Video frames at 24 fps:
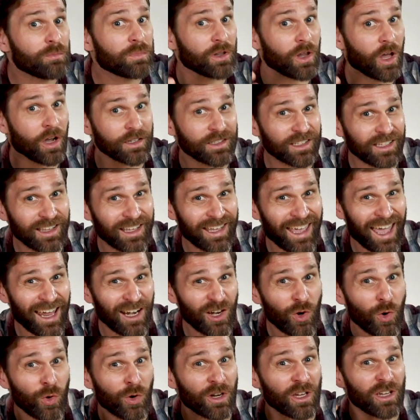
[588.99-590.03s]
belongs to the
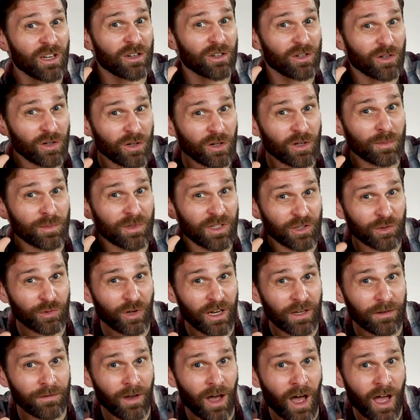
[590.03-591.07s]
category herbs that
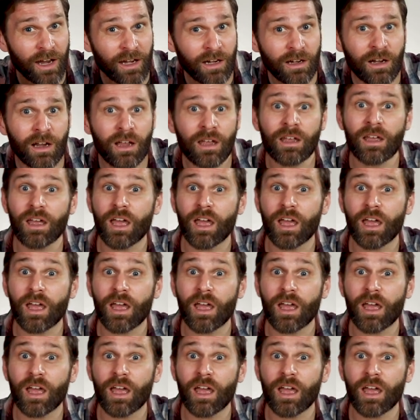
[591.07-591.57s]
drain fire,